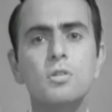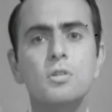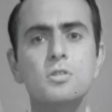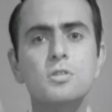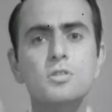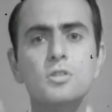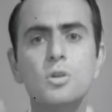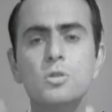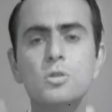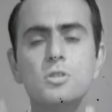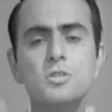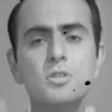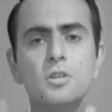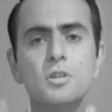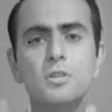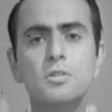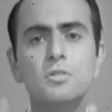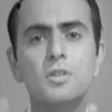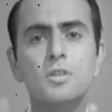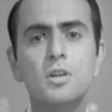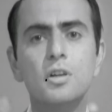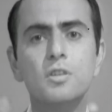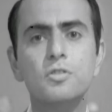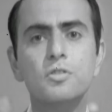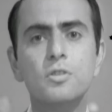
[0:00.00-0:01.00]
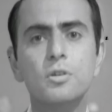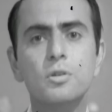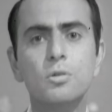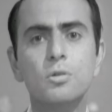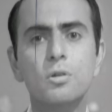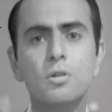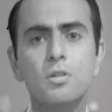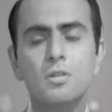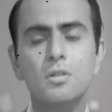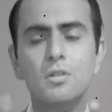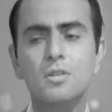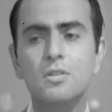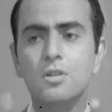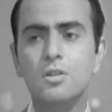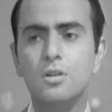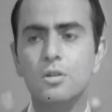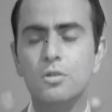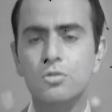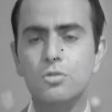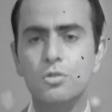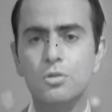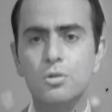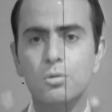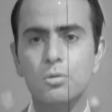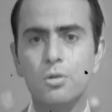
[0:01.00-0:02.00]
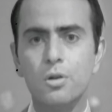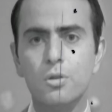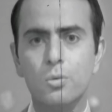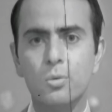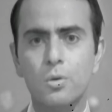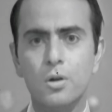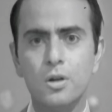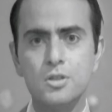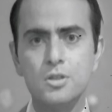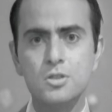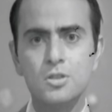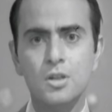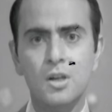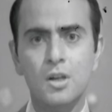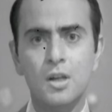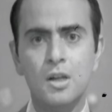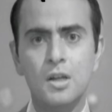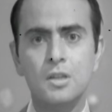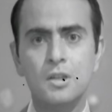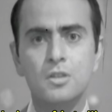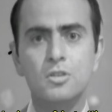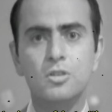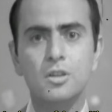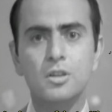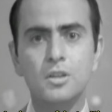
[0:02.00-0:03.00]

there's no sign of life on Earth, intelligent or otherwise. To